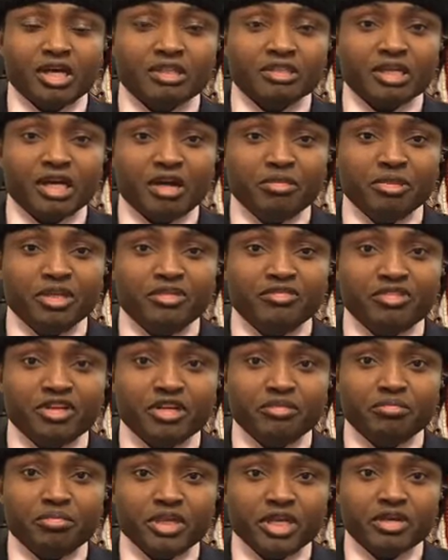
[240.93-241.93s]
out and a
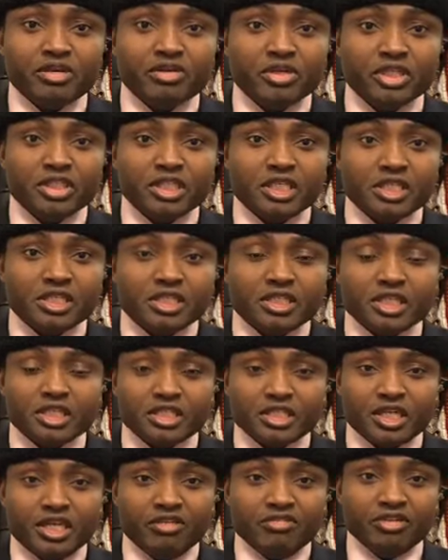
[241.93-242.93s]
very big greetings
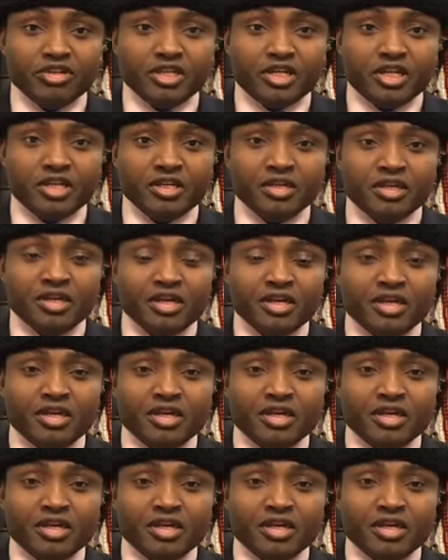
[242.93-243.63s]
this evening.